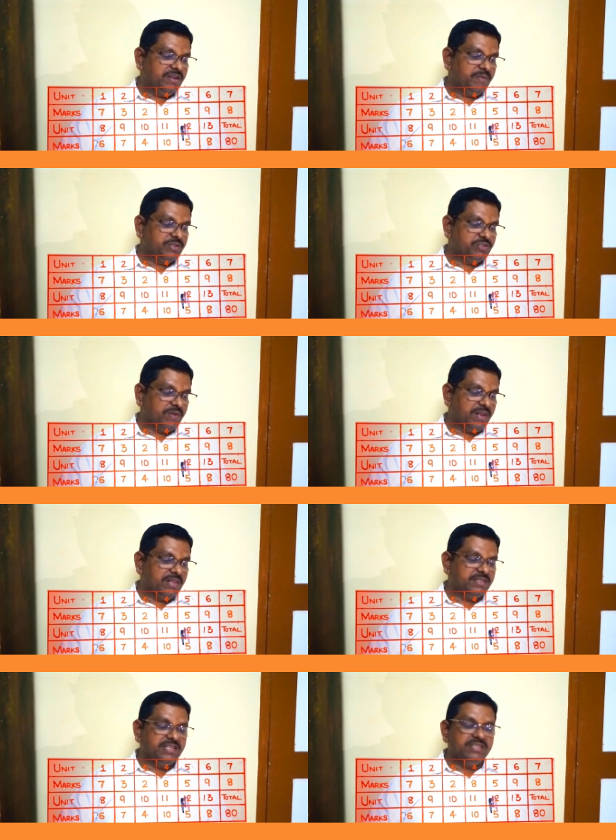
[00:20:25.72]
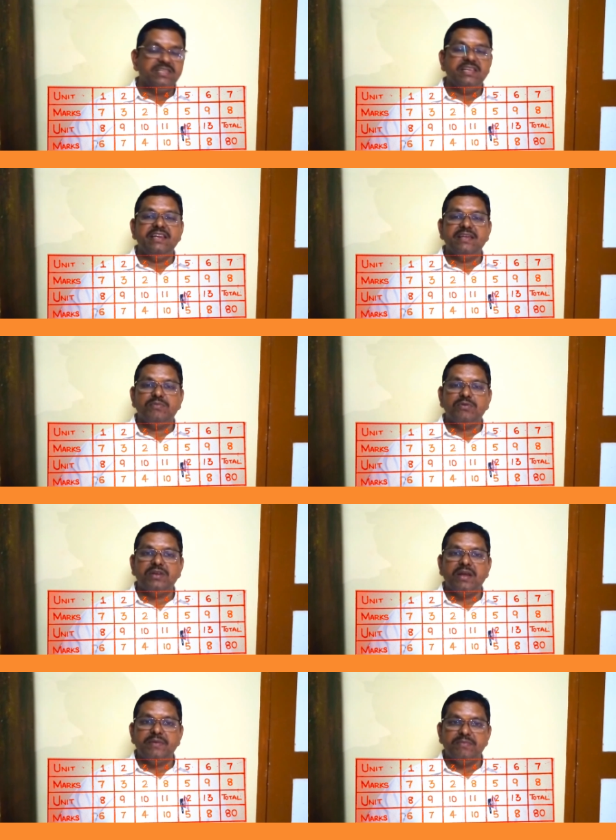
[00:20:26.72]
number 12, that is linear
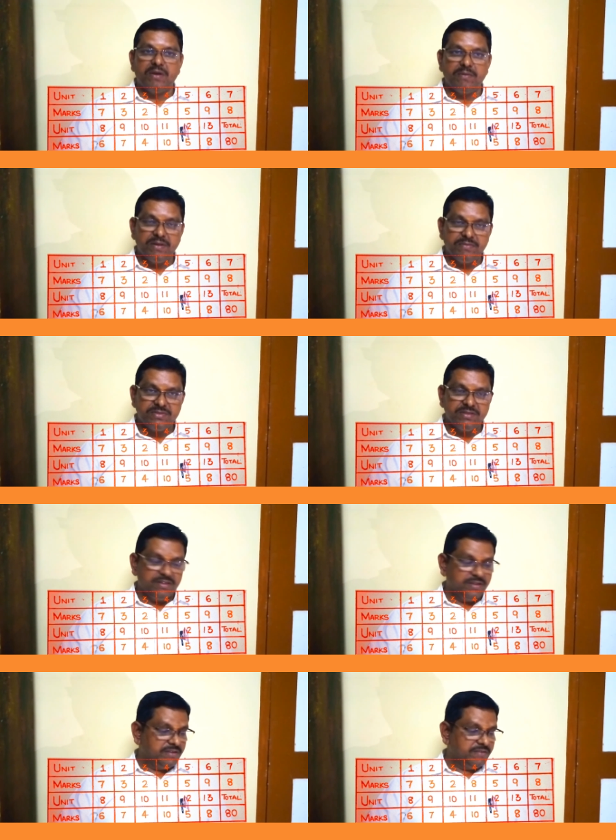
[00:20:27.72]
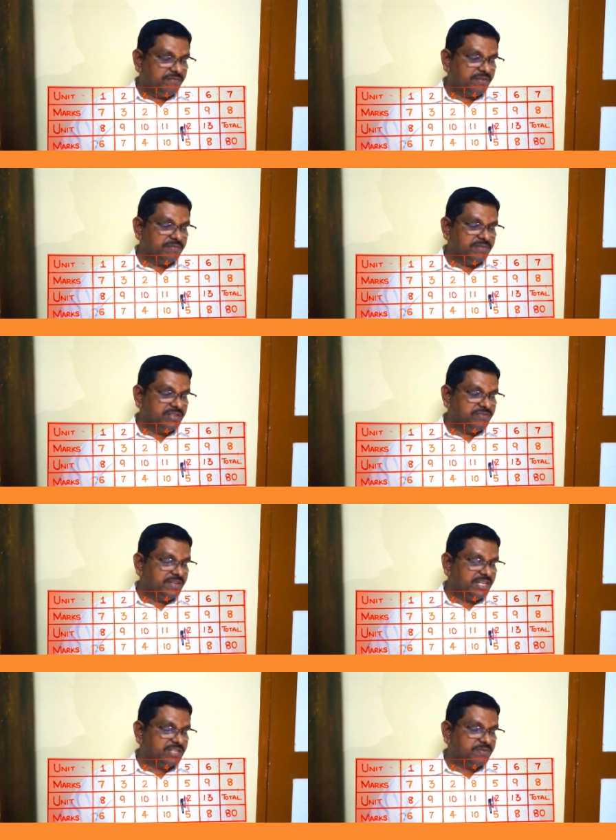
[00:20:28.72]
programming problems. From this
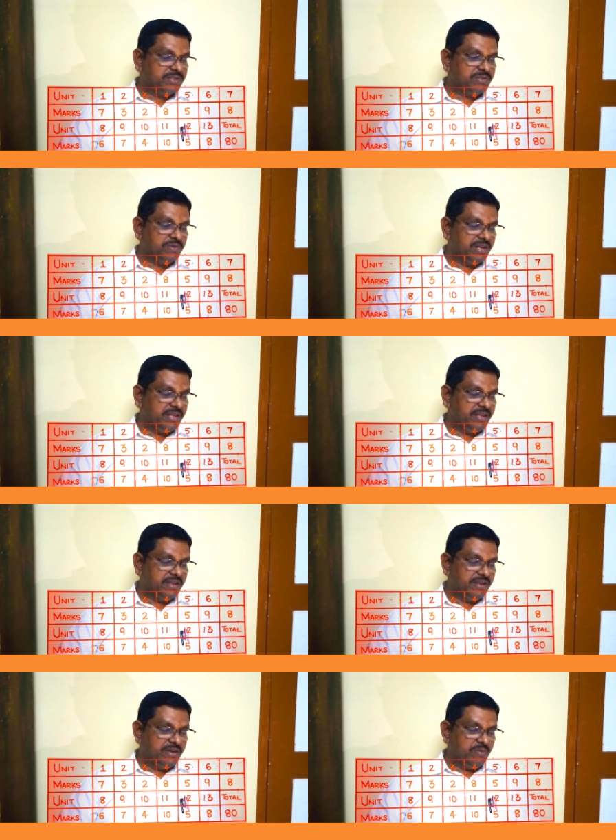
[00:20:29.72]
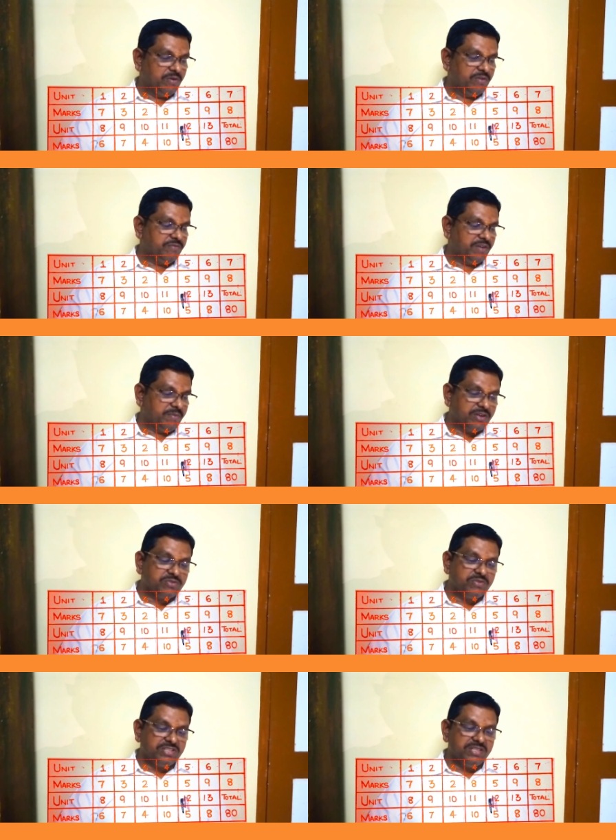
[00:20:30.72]
we can expect only one 5
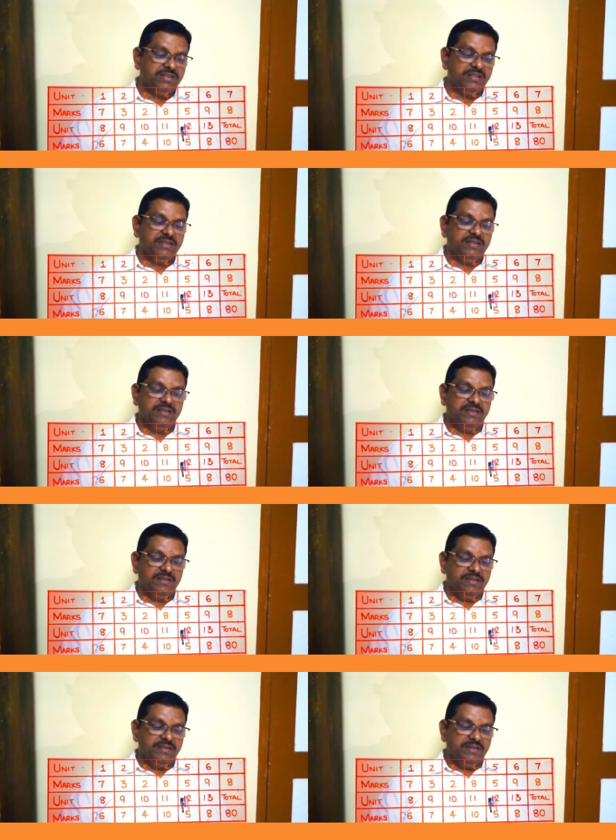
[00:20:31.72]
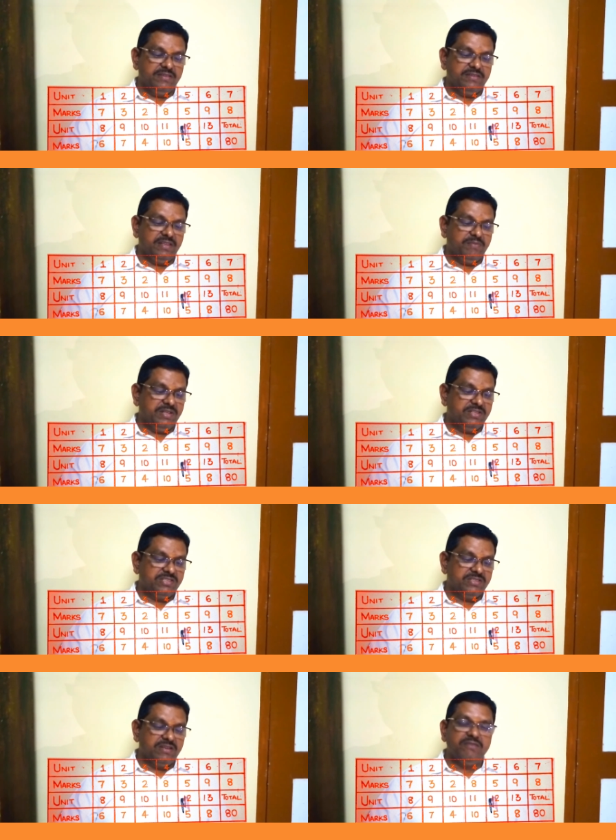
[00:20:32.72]
marks question. That
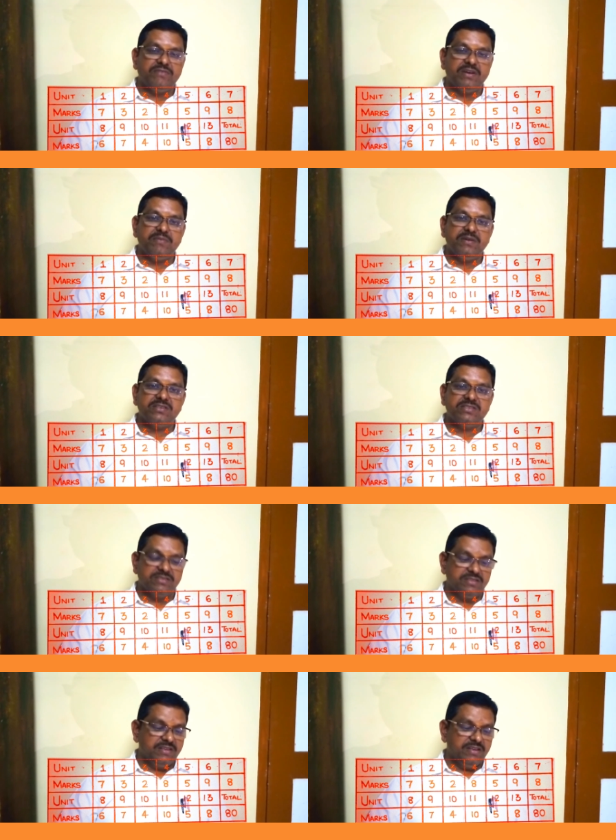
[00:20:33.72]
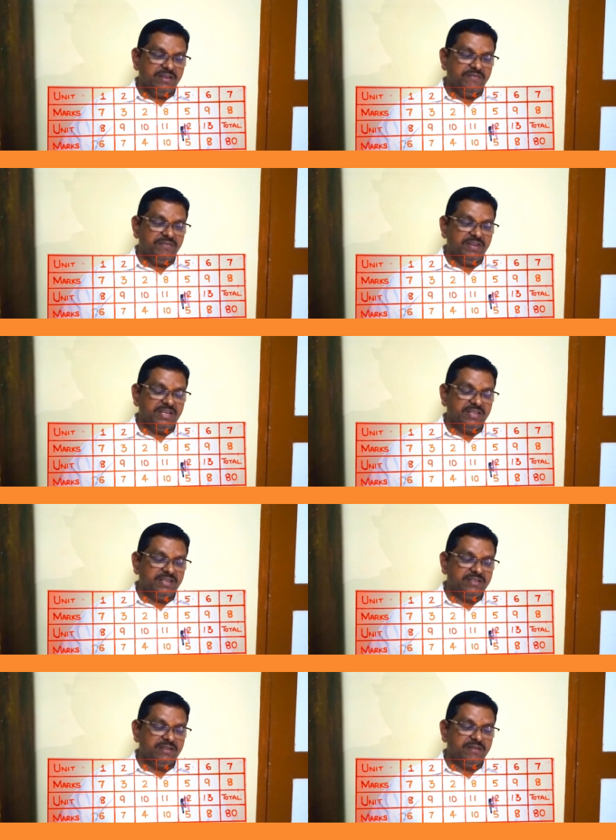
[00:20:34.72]
means 5 marks we can
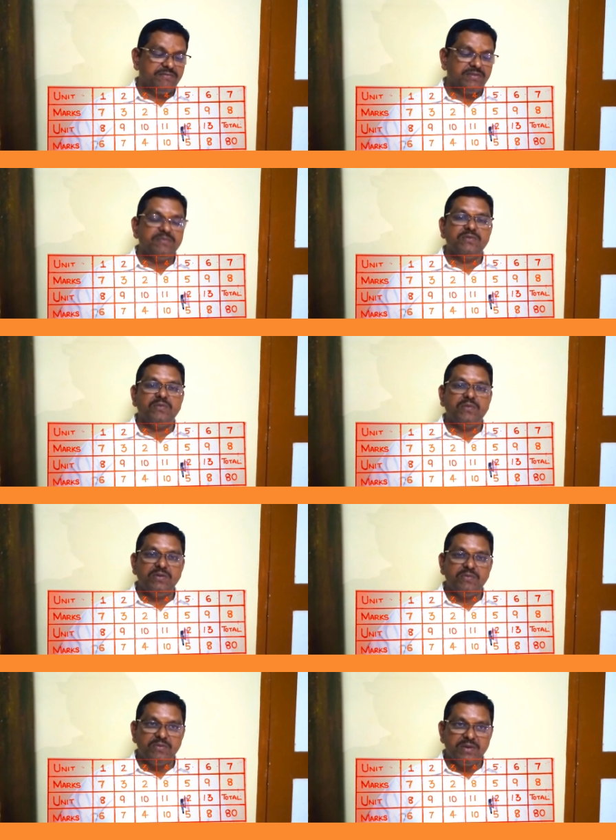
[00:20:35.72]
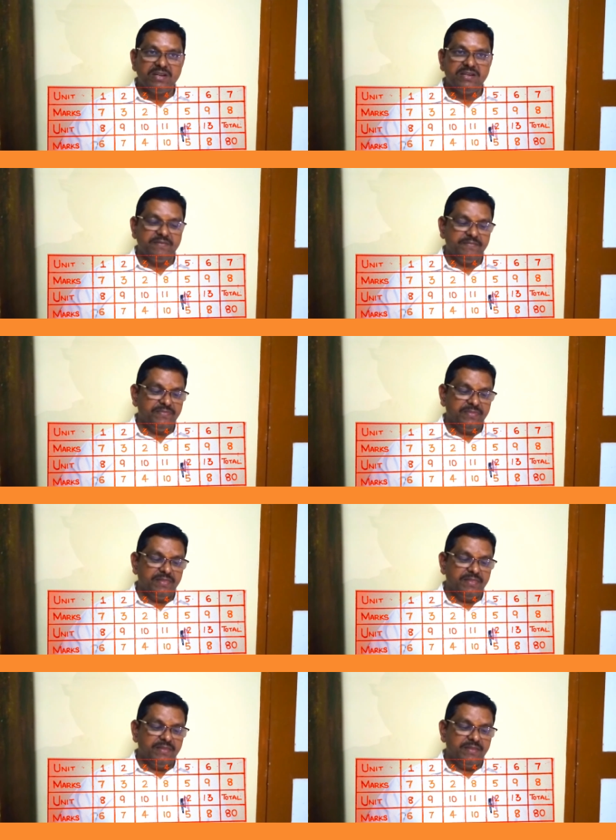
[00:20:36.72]
get from one 1 mark
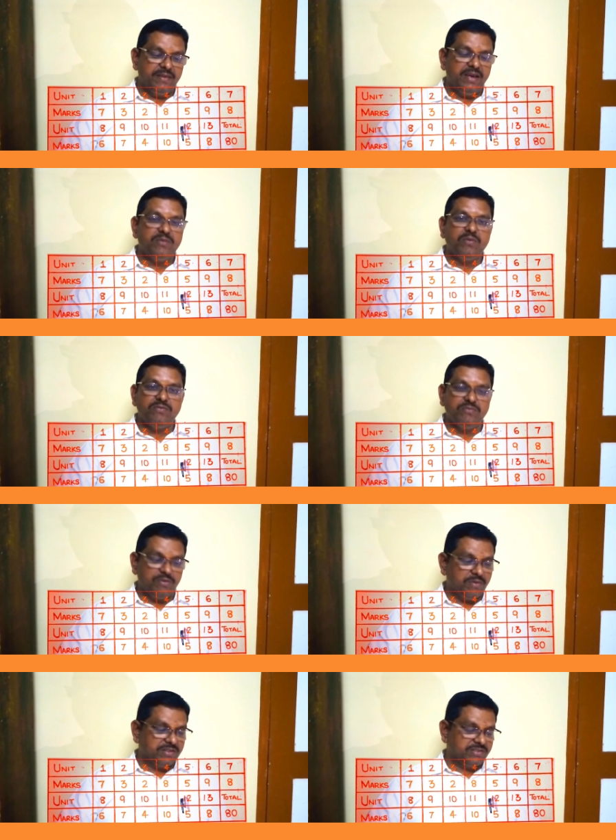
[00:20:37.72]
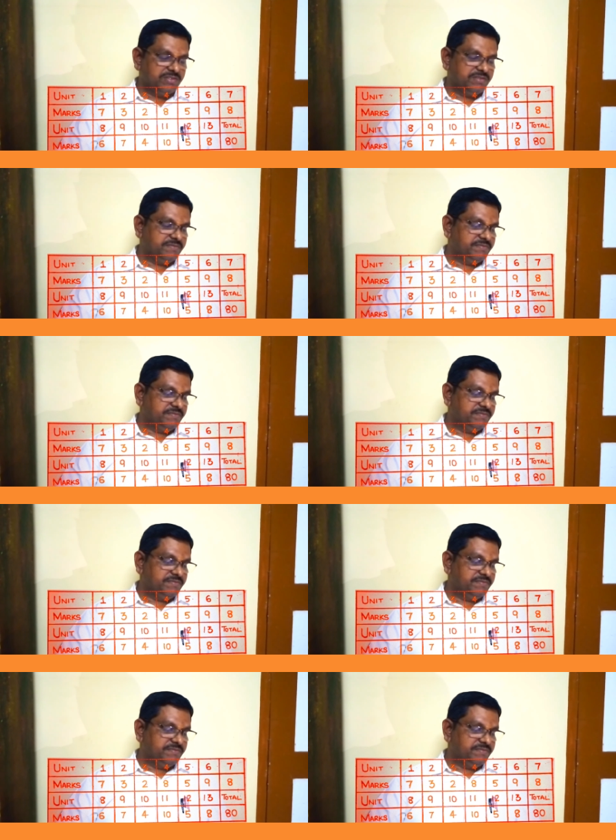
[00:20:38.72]
and one 4 marks.